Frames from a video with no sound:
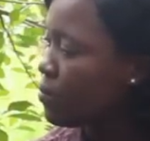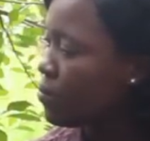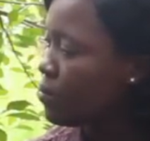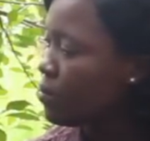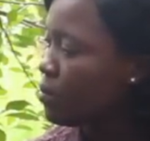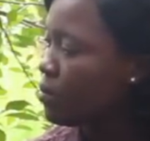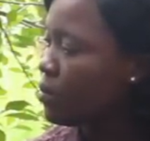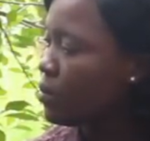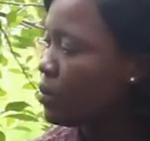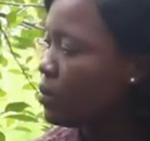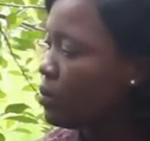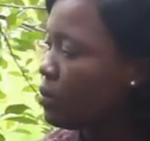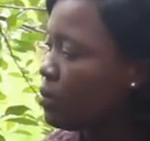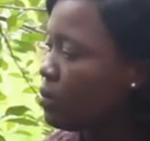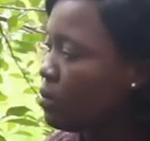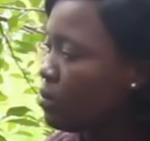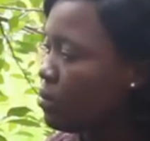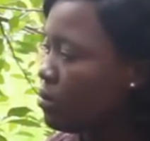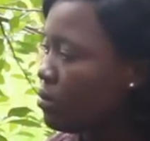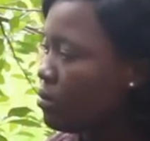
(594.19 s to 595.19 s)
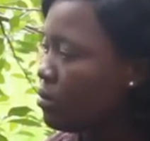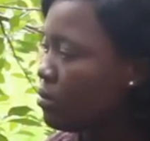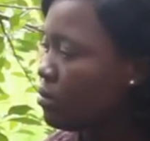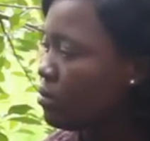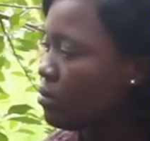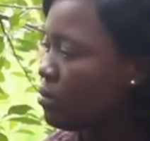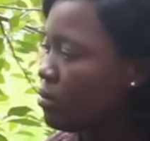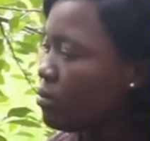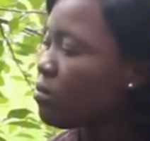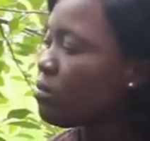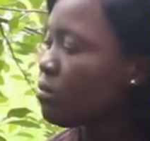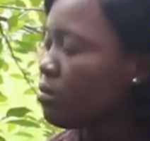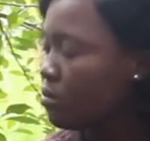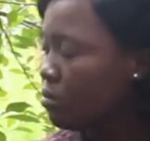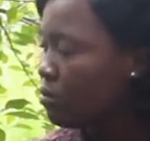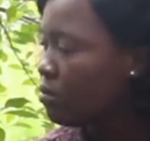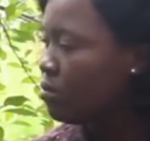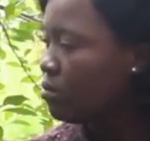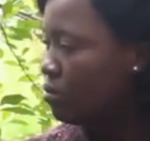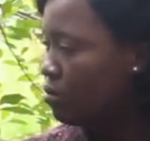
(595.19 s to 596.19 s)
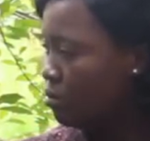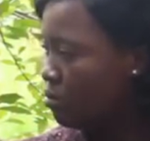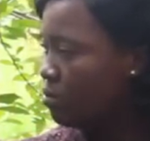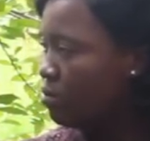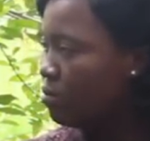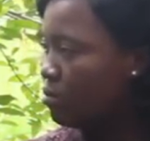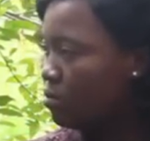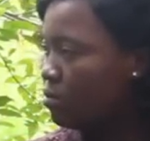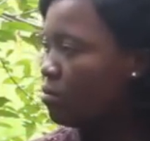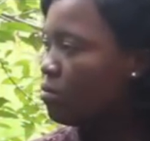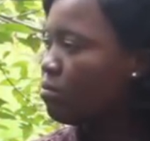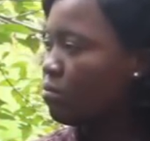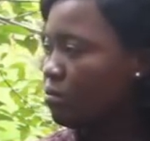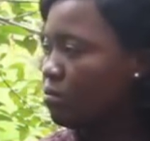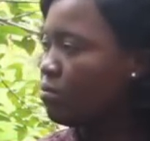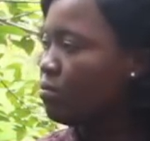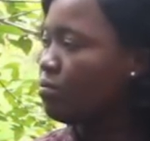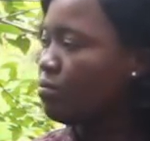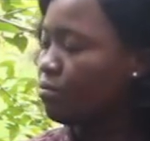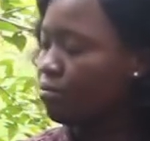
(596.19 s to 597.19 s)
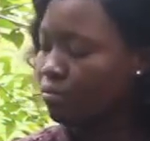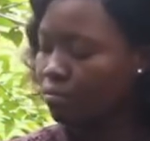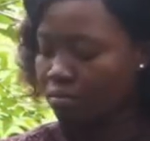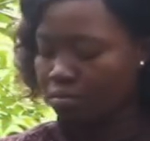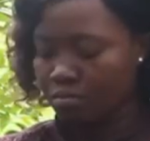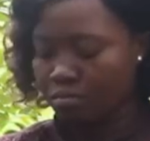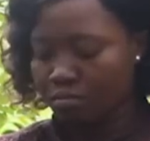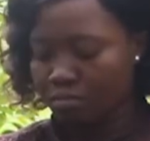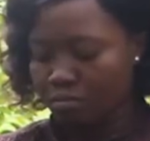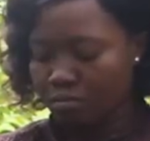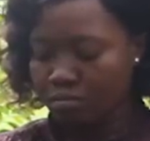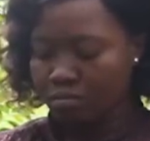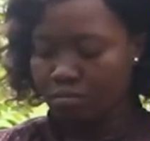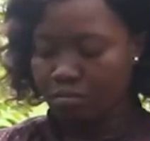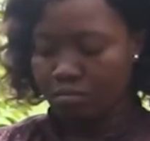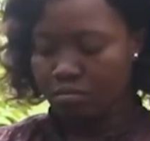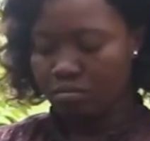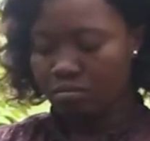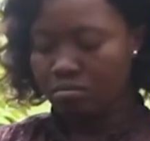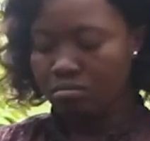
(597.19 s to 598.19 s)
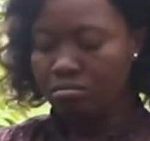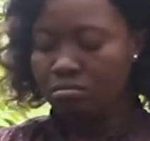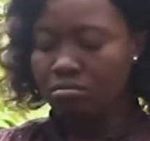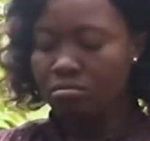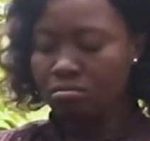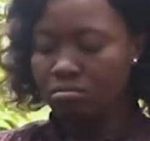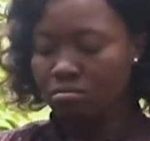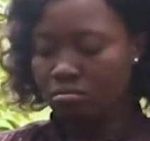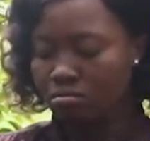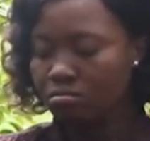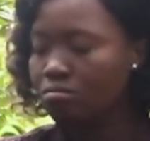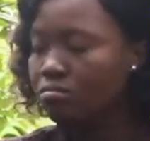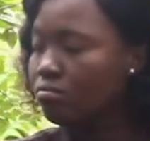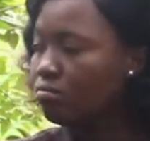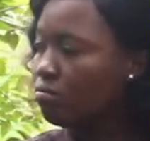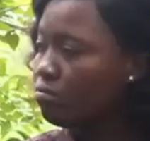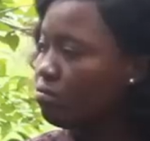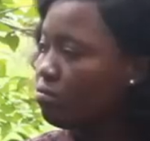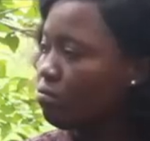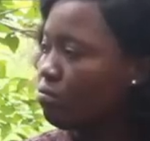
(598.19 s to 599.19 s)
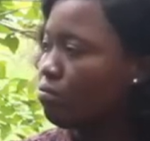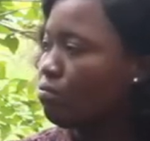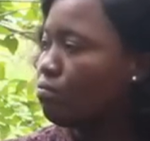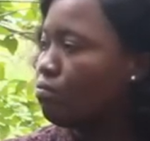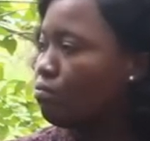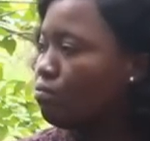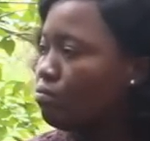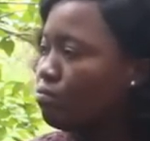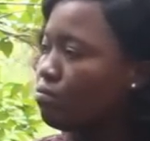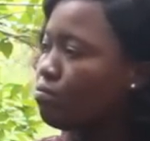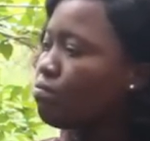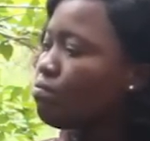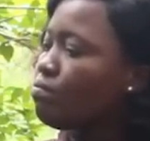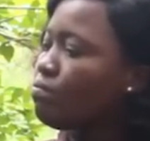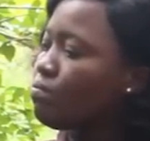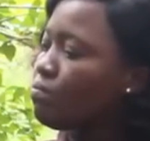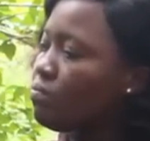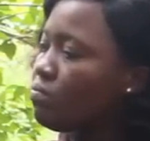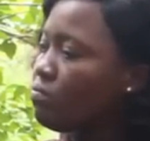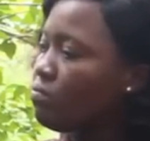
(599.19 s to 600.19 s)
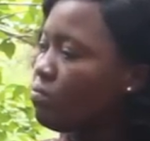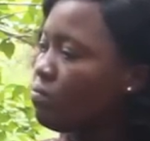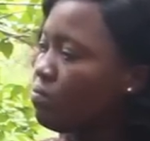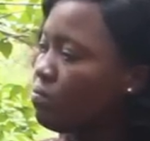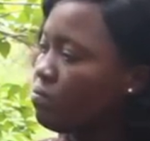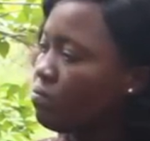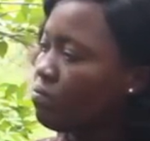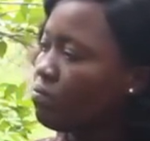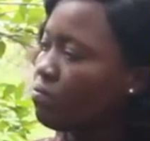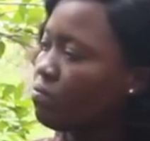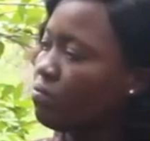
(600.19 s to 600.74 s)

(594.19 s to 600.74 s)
(not speaking)